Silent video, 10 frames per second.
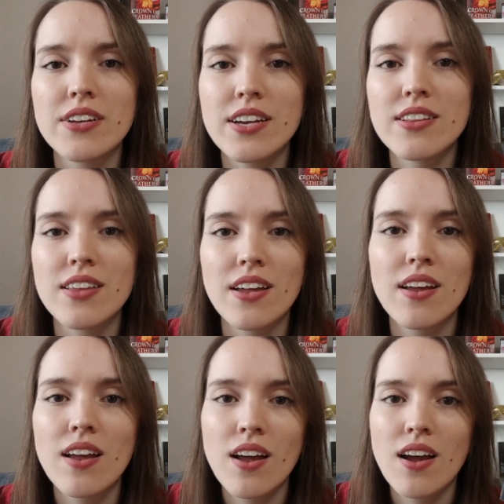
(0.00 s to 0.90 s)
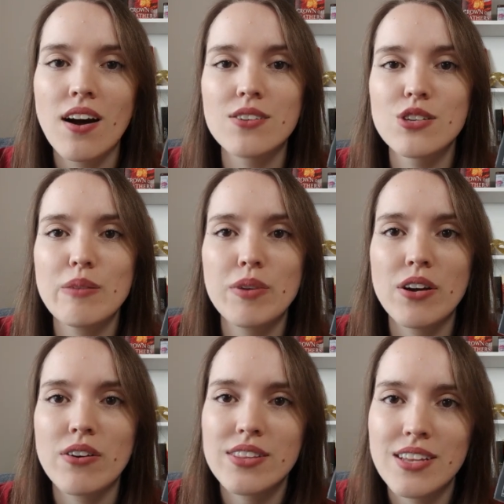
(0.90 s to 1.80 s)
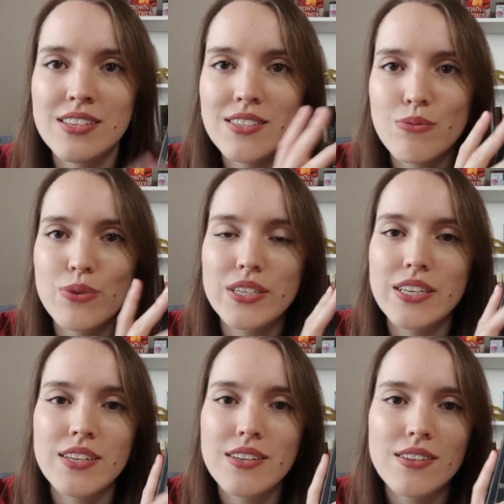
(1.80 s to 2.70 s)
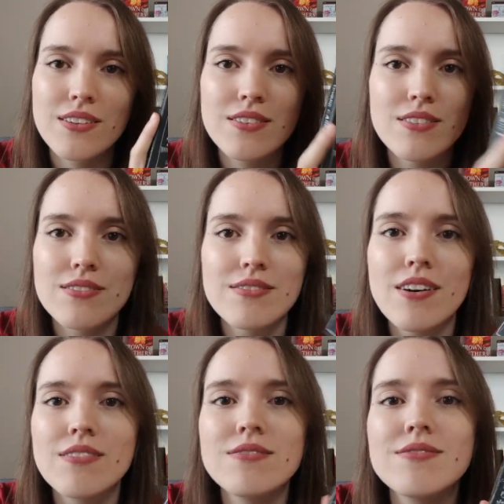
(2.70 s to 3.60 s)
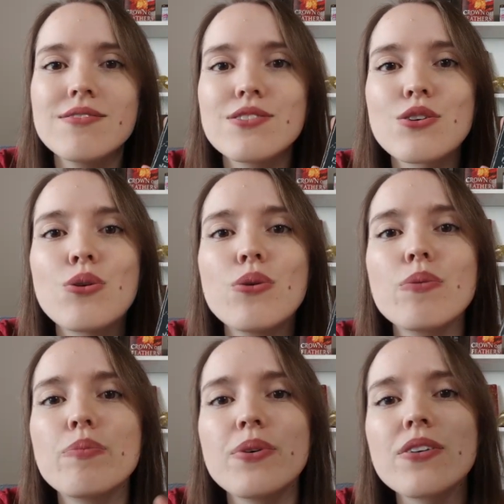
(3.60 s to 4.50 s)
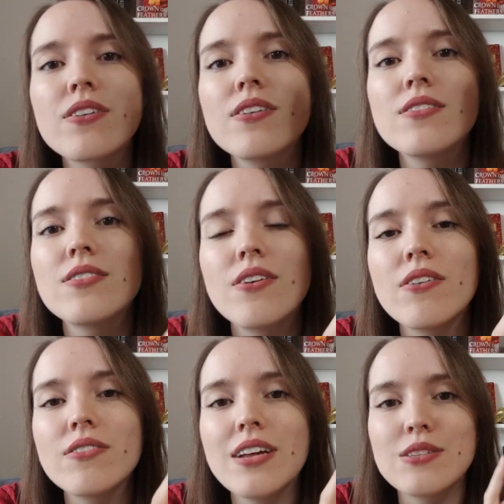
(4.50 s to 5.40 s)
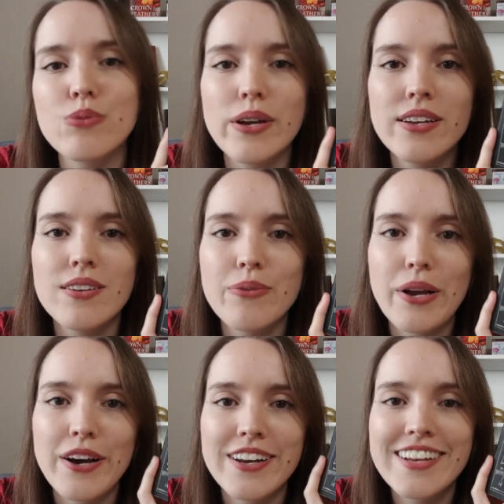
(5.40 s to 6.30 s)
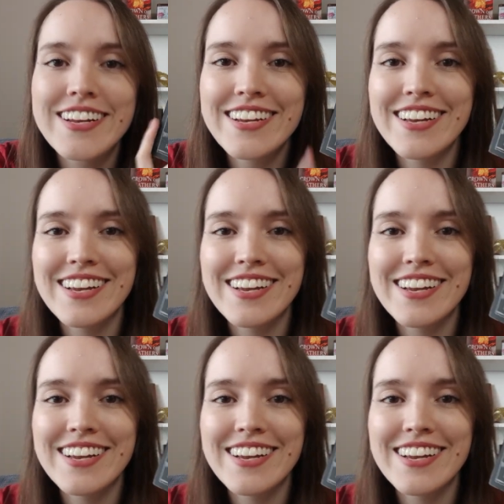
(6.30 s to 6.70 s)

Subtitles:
knowing anything, also let me know. It's a really cool book, so that's why we got it.